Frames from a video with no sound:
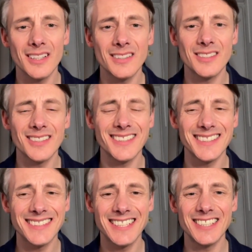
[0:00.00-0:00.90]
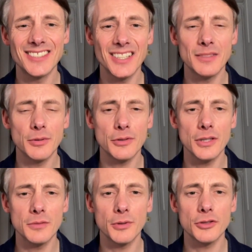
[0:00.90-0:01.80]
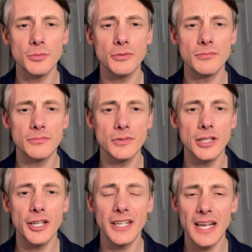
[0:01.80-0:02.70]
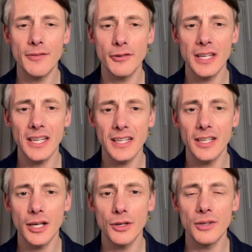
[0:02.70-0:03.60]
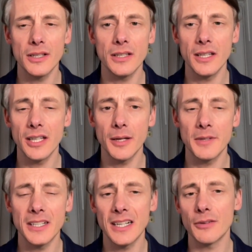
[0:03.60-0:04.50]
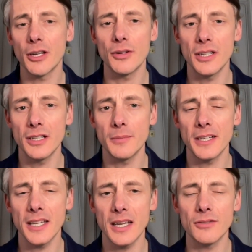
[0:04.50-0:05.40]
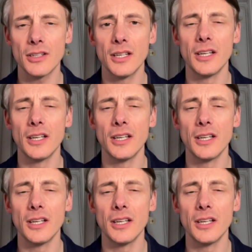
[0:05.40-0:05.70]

as diligently as possible, learning every incoming and outgoing in your bank account,